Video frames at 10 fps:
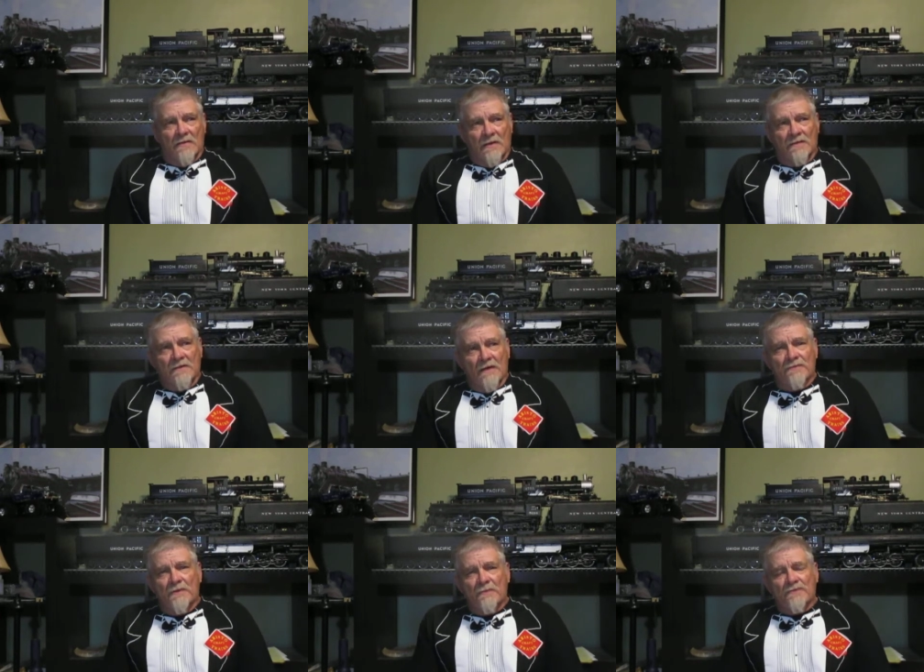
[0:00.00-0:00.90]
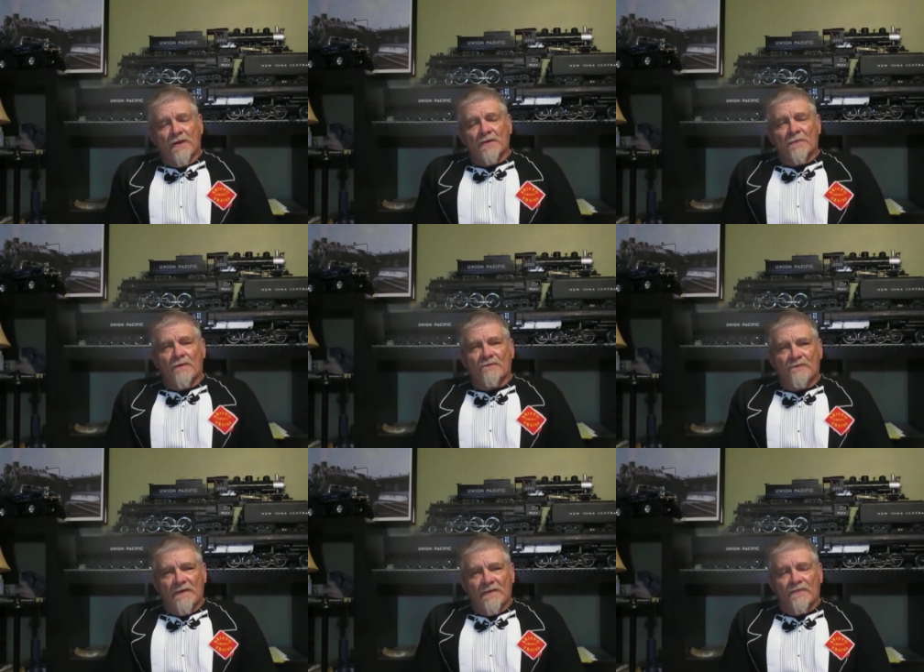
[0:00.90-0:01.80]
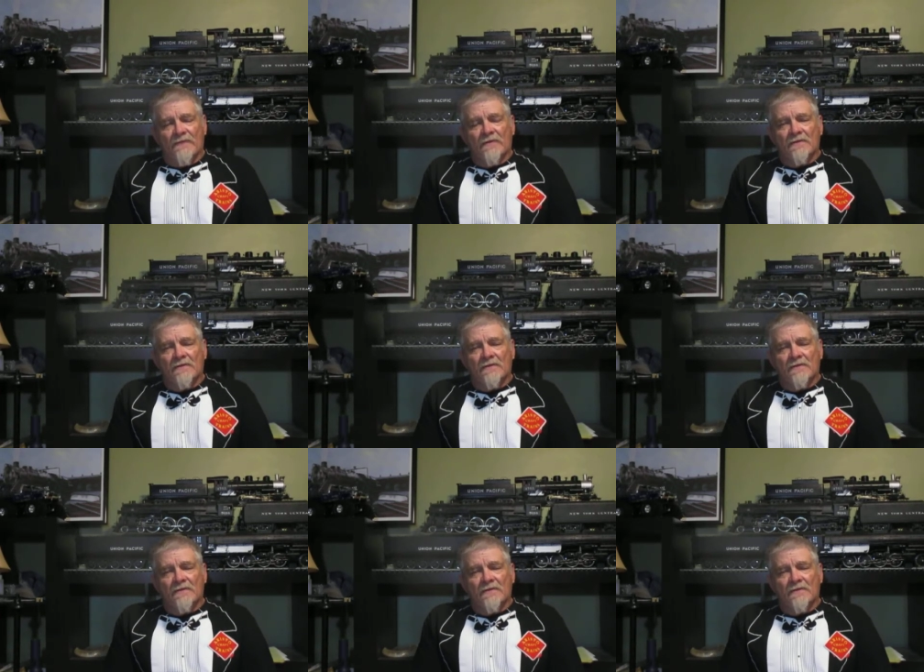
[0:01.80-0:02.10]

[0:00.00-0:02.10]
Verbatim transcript: lot of times people talk about faith,